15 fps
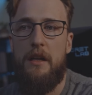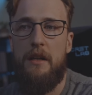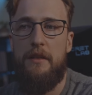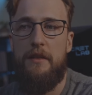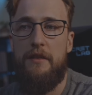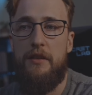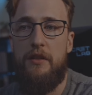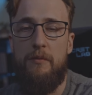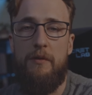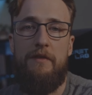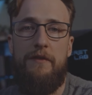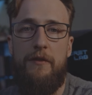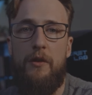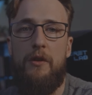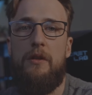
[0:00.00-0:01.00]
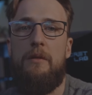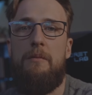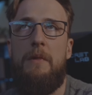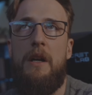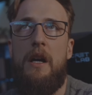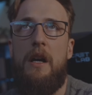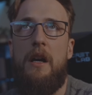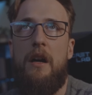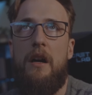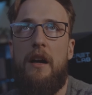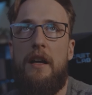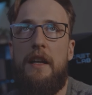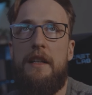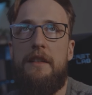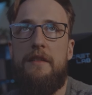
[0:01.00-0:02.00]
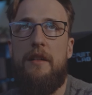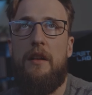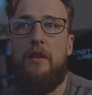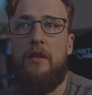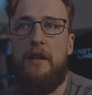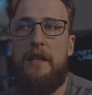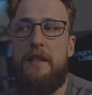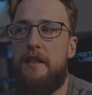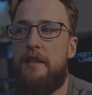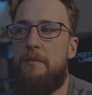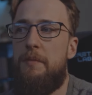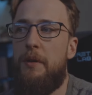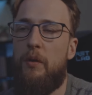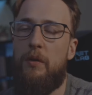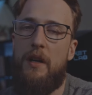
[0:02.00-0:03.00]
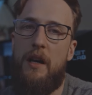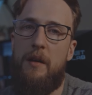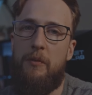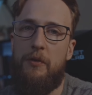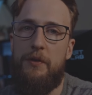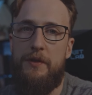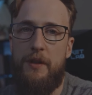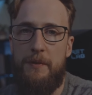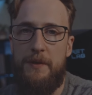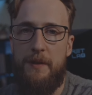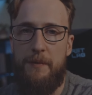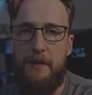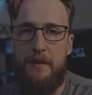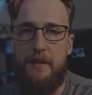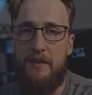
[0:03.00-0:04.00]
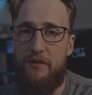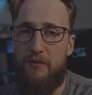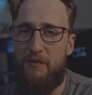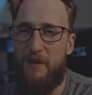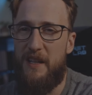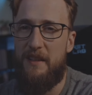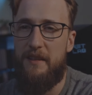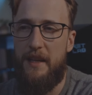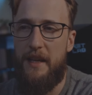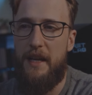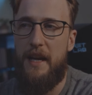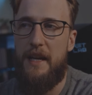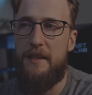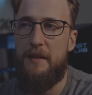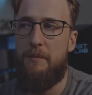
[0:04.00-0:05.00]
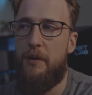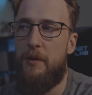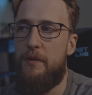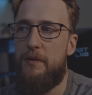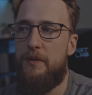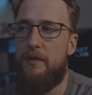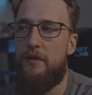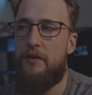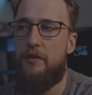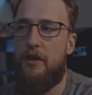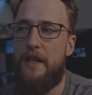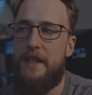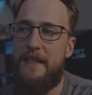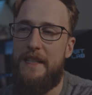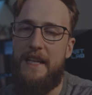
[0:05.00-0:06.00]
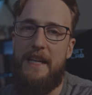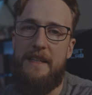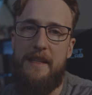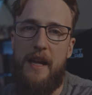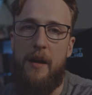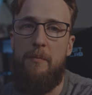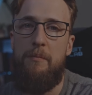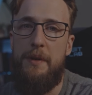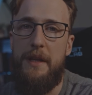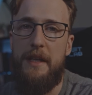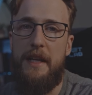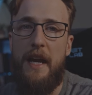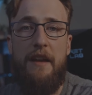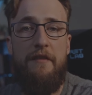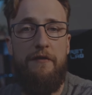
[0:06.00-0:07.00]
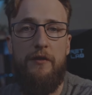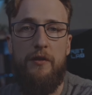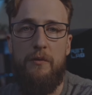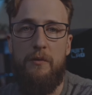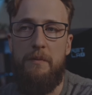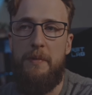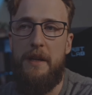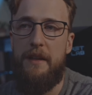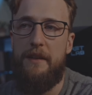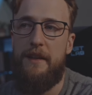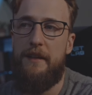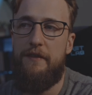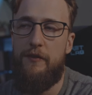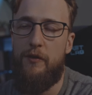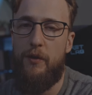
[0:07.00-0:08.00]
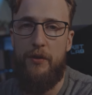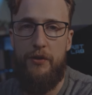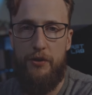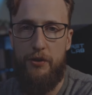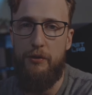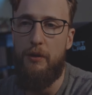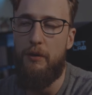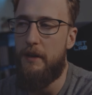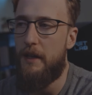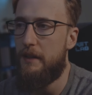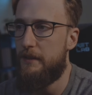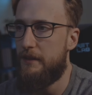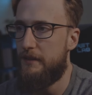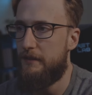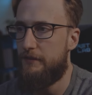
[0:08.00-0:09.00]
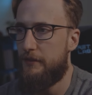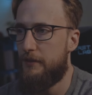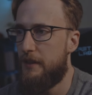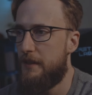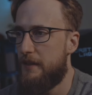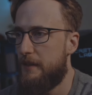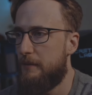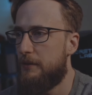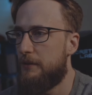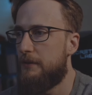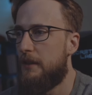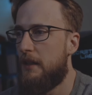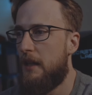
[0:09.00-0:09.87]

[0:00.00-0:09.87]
the human form, it's a lot easier to build armor on top of something that's already there, as opposed to just trying to guess how big a foot would be and therefore the shoe around it, for example.